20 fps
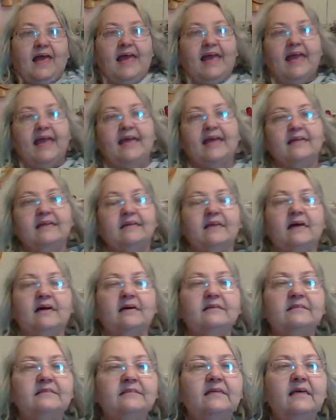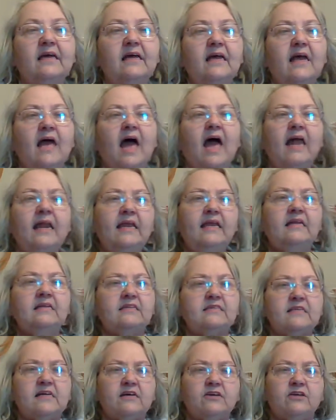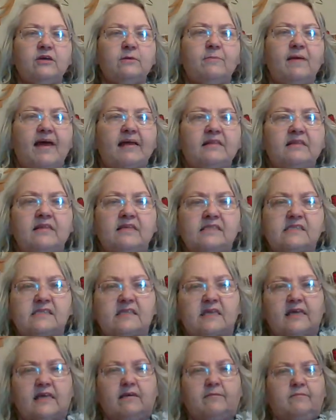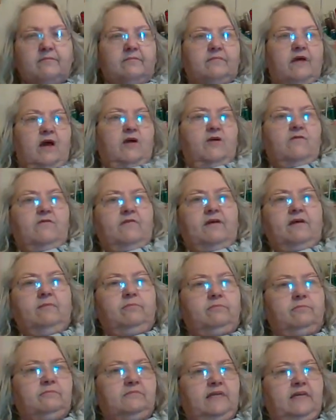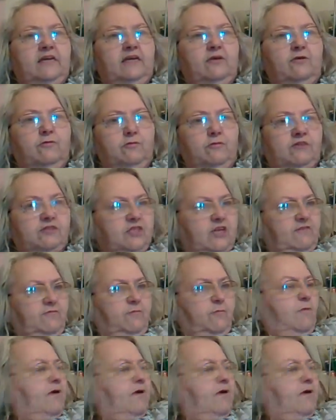And I need to tell you about this thing over here, whichever